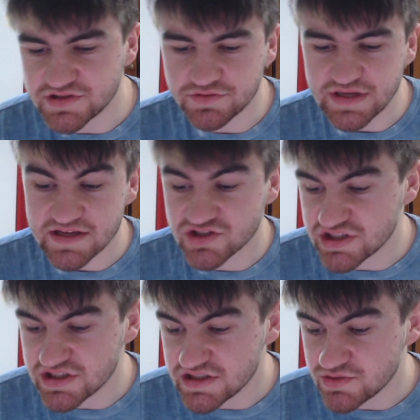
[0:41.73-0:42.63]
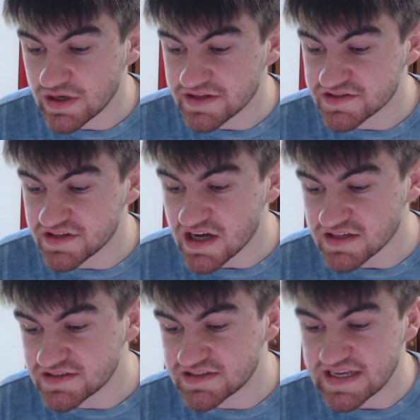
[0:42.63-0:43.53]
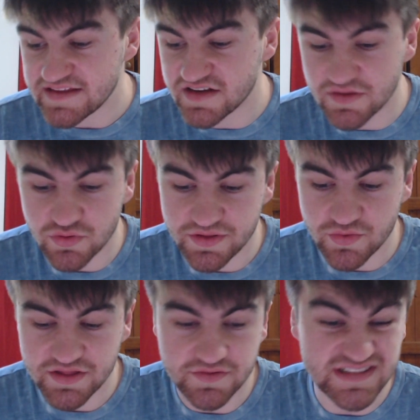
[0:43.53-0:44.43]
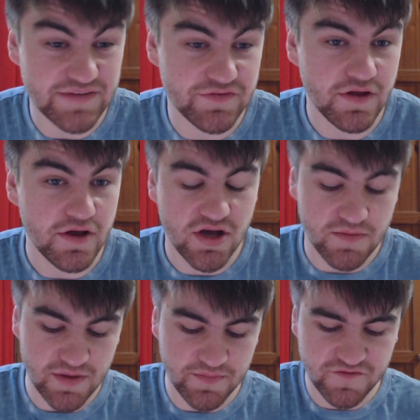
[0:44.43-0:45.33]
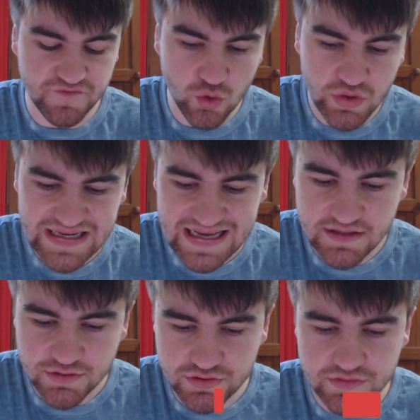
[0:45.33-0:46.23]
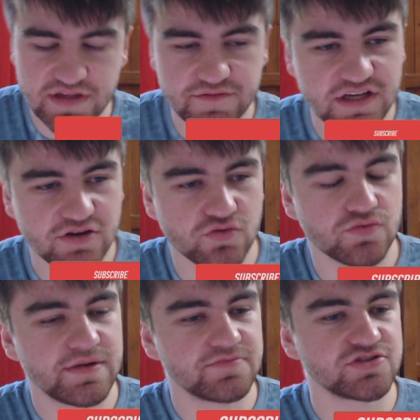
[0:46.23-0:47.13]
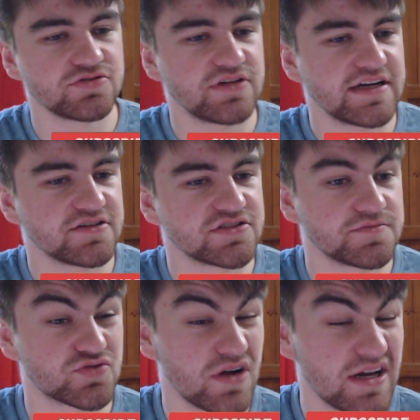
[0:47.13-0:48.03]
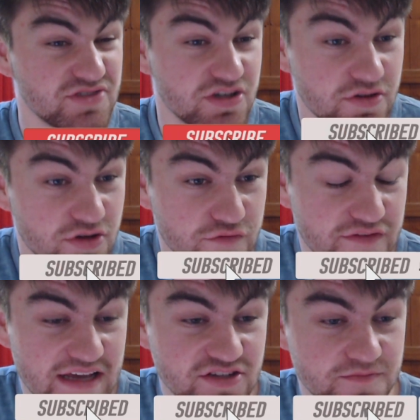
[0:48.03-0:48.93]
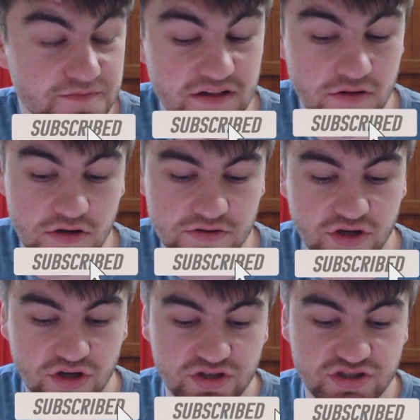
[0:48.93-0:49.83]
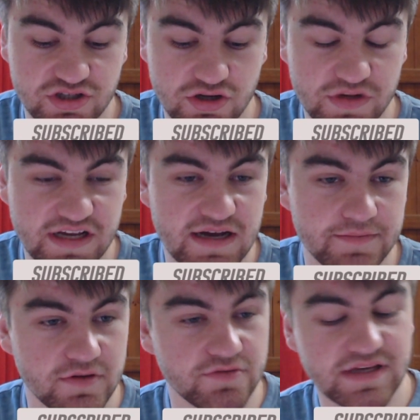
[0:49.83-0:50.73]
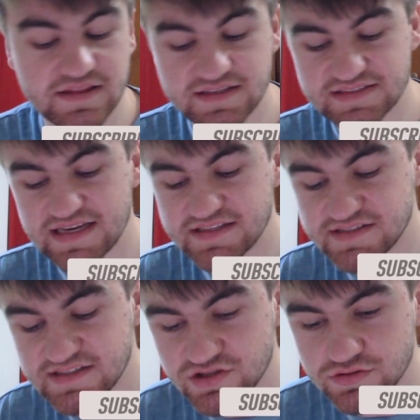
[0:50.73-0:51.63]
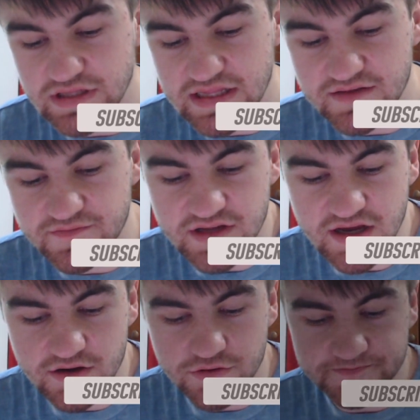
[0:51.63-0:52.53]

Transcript: So yeah, she went nuts, ended up with a 137. But before we get into the video, remember to like and subscribe, turn the notification bell on so you know when I upload, and let's get into the video.